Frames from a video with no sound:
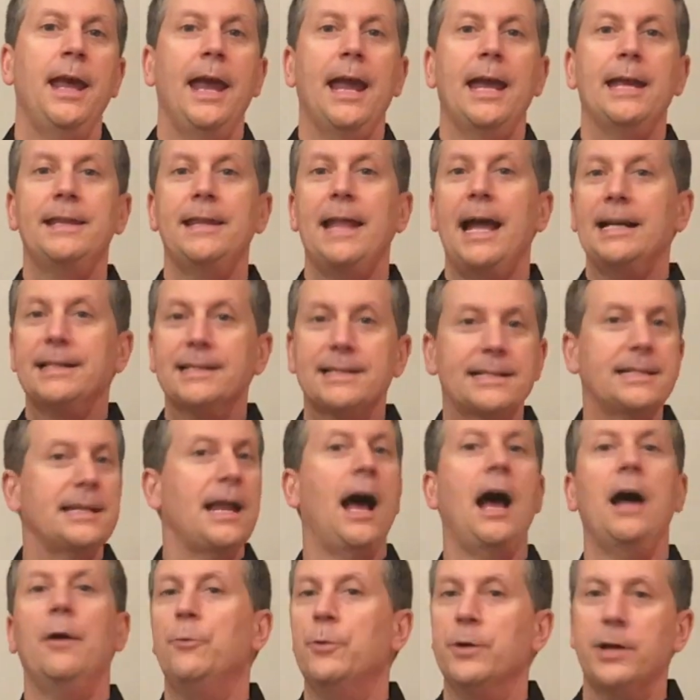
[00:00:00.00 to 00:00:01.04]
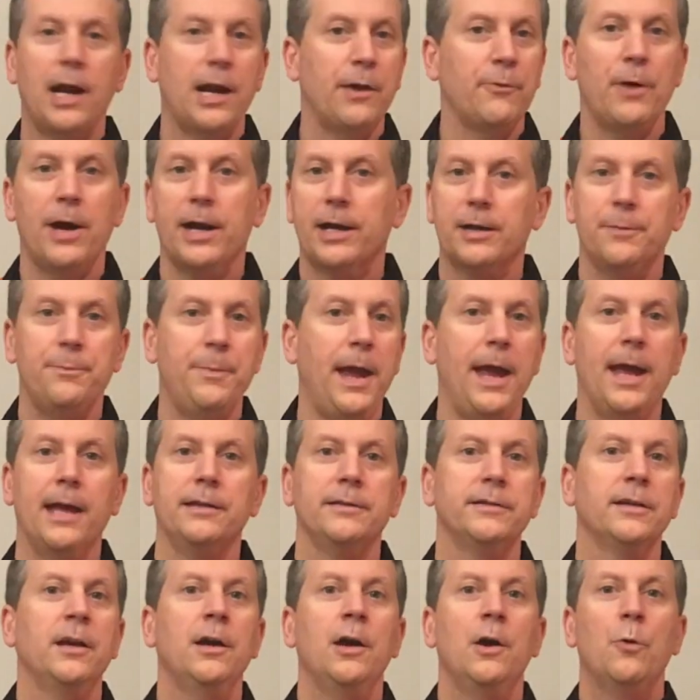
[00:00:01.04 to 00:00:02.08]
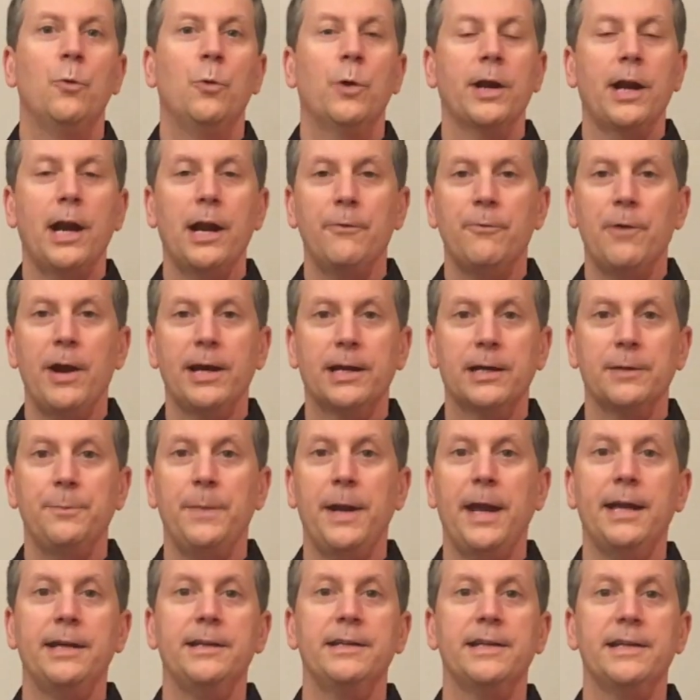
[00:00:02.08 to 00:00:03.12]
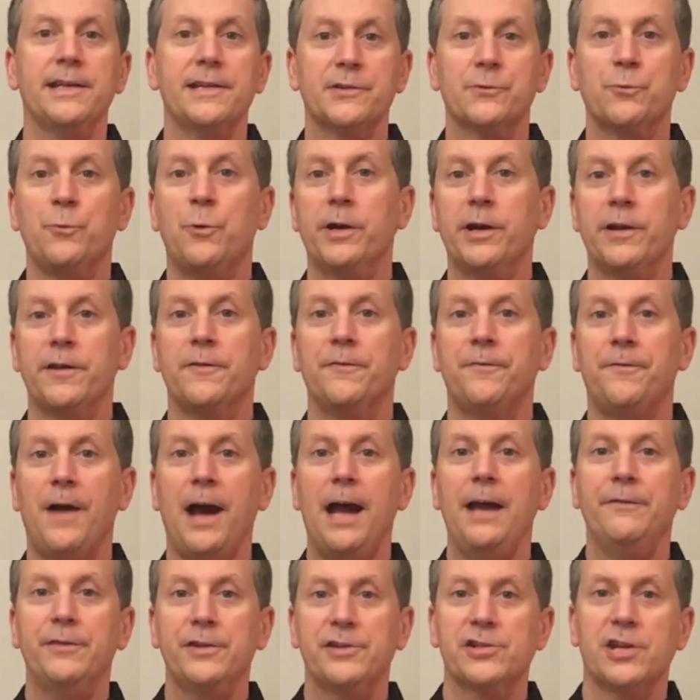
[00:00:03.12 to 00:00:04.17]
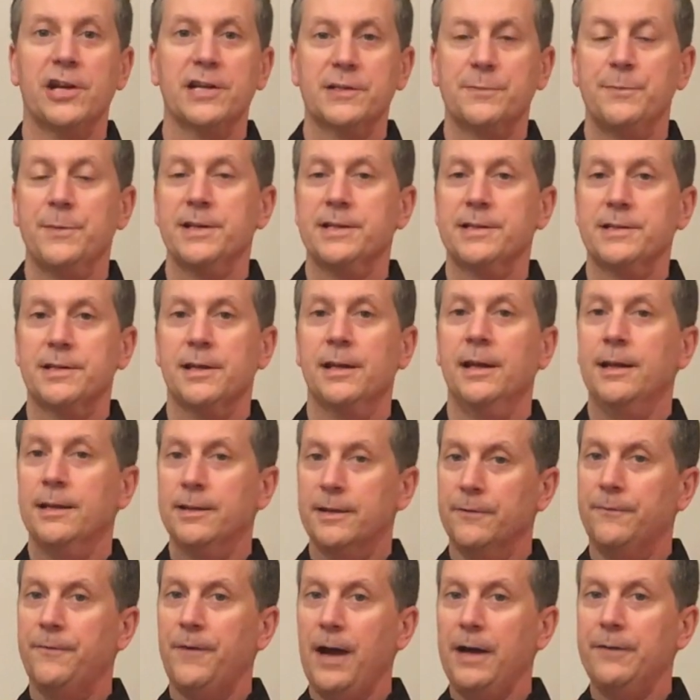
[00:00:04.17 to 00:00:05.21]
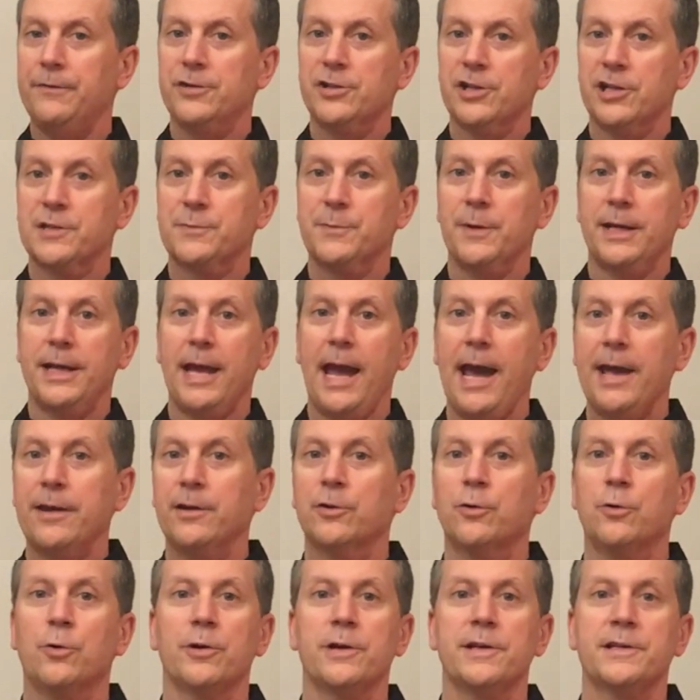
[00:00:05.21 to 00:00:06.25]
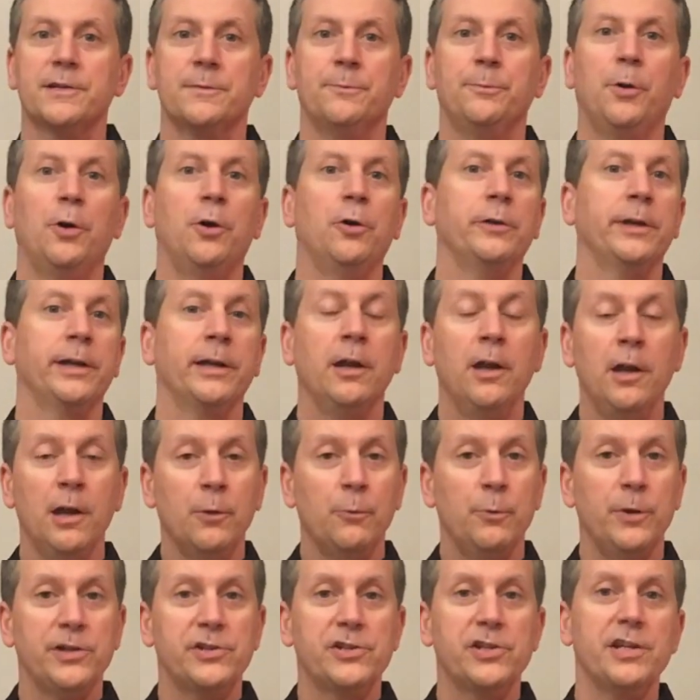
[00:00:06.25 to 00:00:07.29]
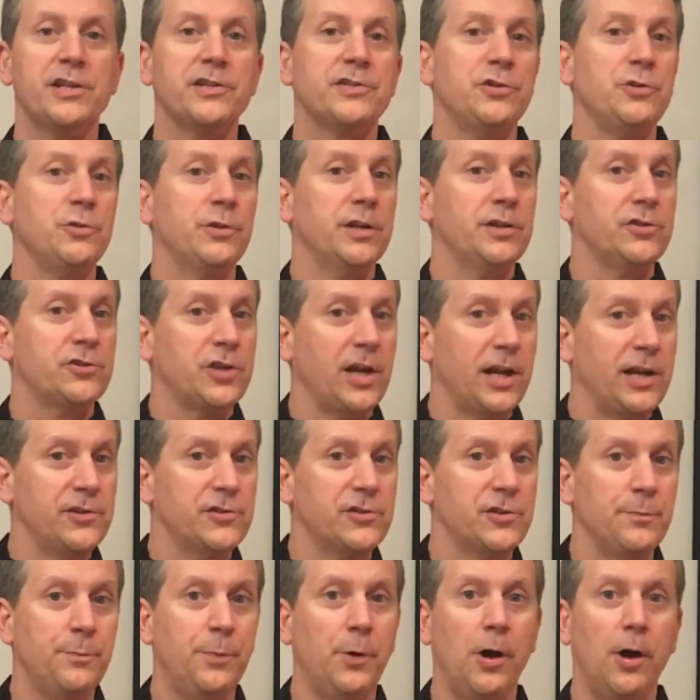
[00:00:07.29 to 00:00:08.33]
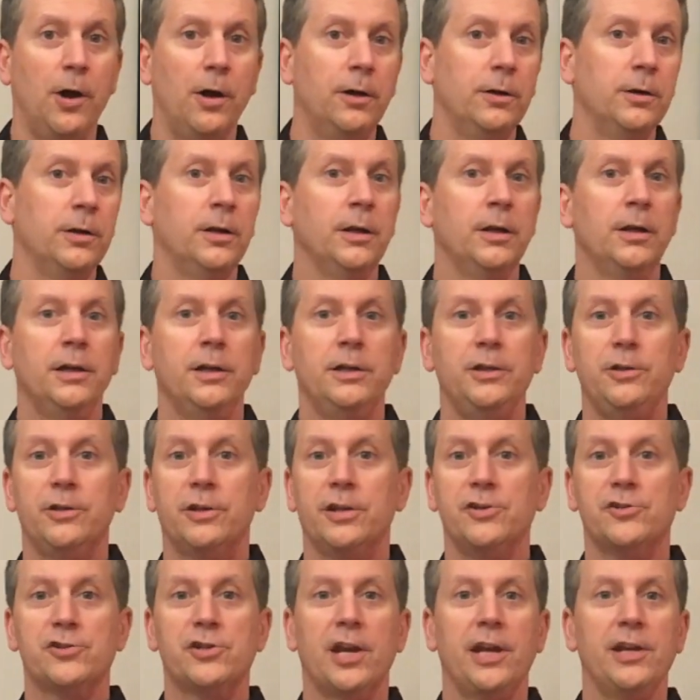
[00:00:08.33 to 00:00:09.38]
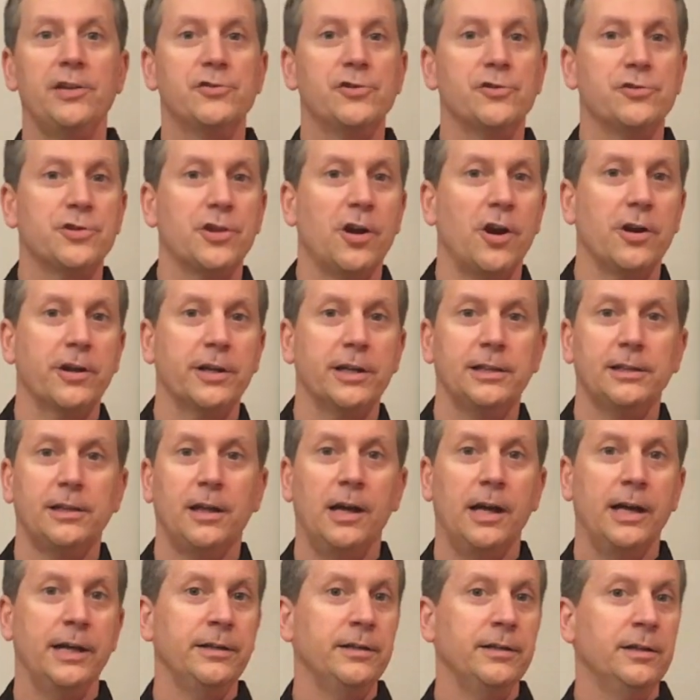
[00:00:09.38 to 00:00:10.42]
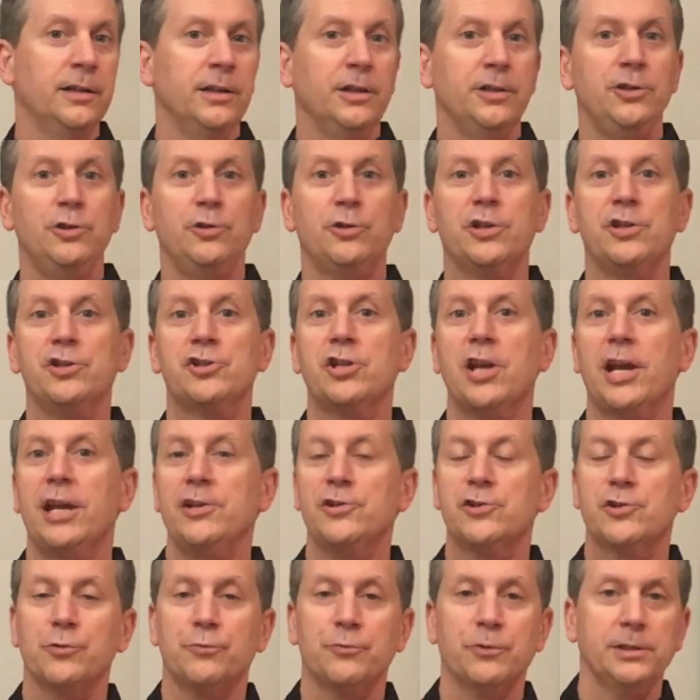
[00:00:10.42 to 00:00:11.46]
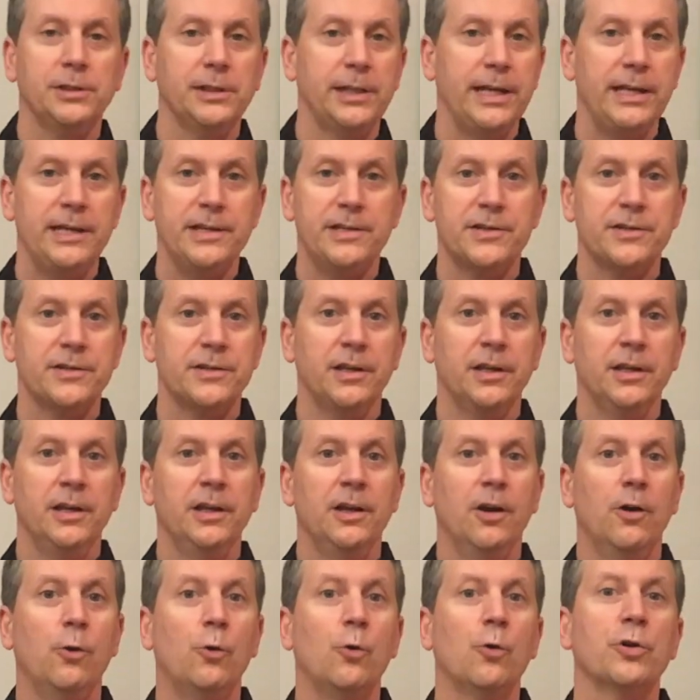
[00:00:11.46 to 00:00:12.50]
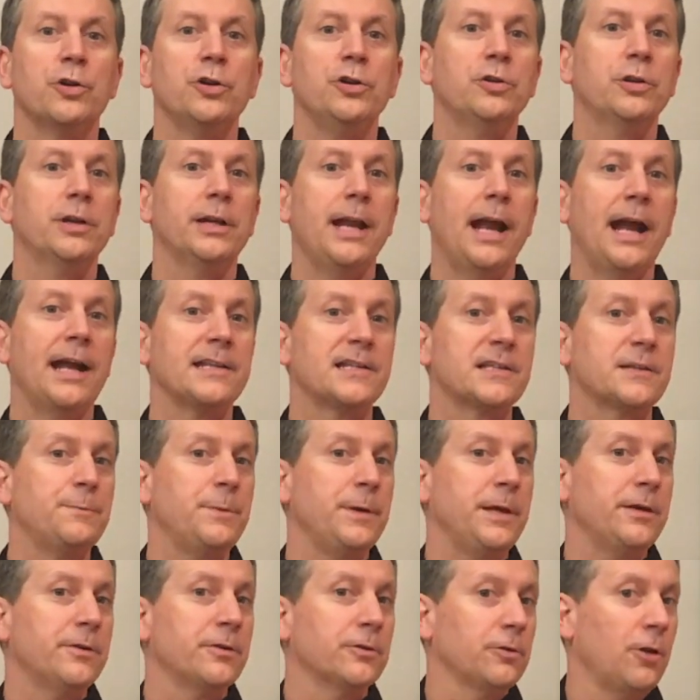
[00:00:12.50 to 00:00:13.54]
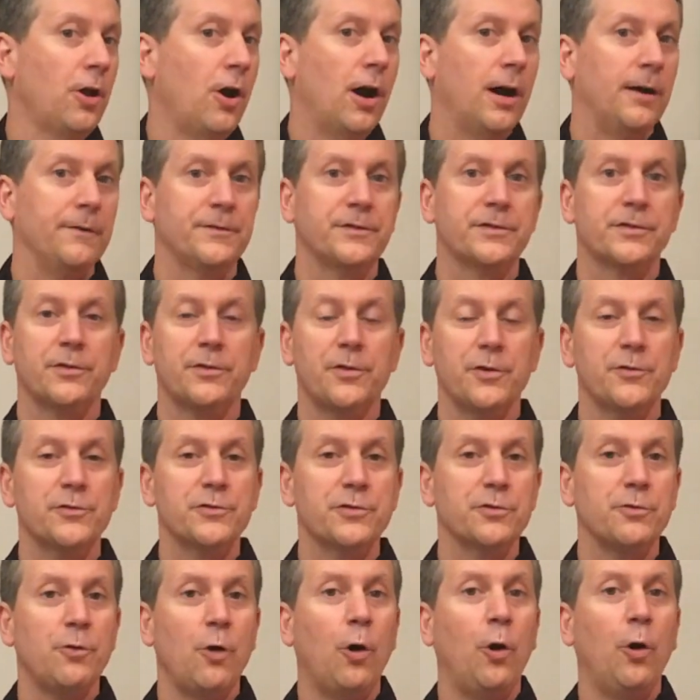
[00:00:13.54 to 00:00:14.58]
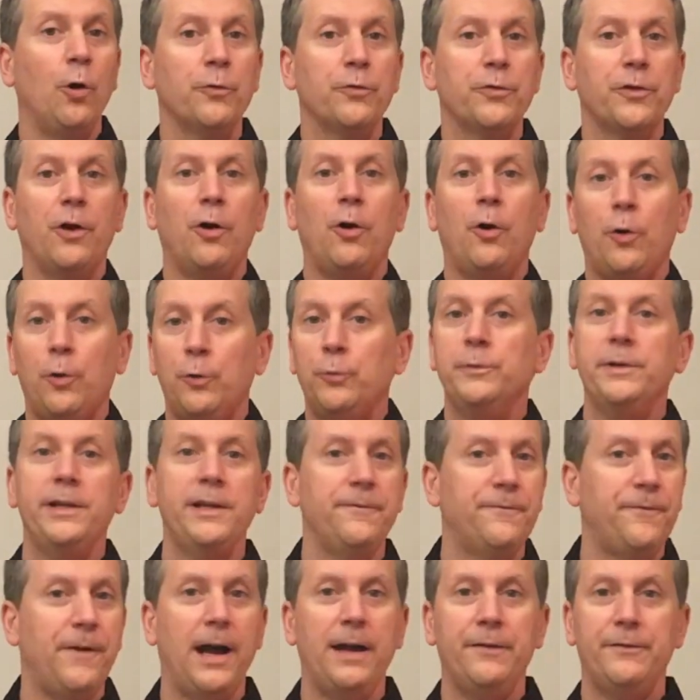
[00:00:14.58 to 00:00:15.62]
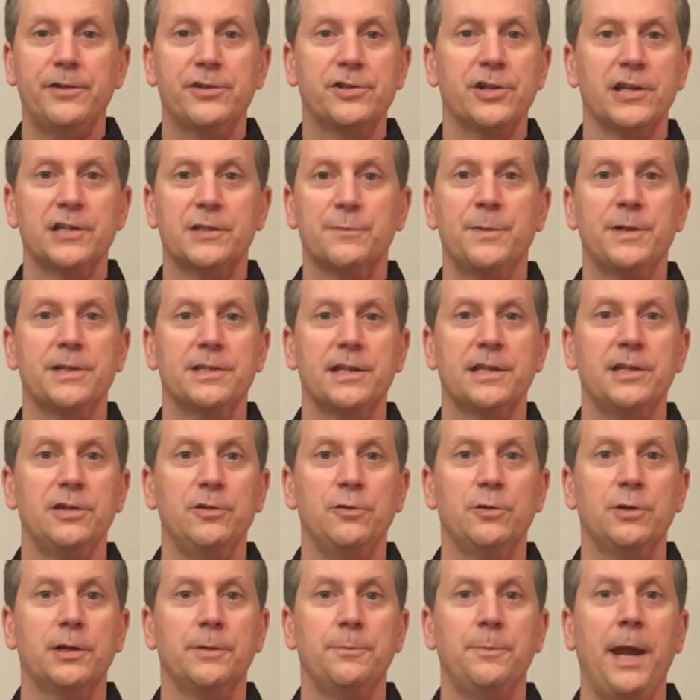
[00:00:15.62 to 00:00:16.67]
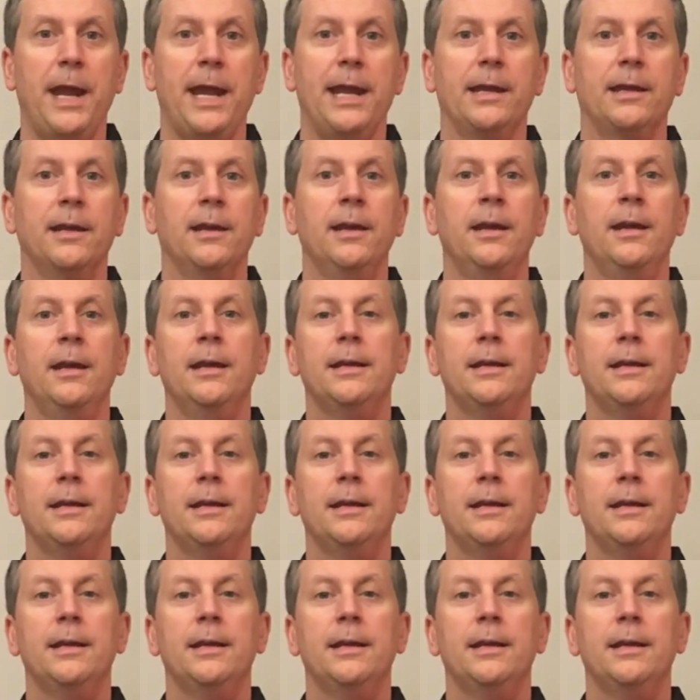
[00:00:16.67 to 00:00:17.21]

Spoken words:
and that's not what I recommend. What I recommend is one of the five adjustment categories in bowling, which is you can change the ball, you can change your target line, you can change your release, or you could add speed or loft. So those are the only five adjustments that you can make.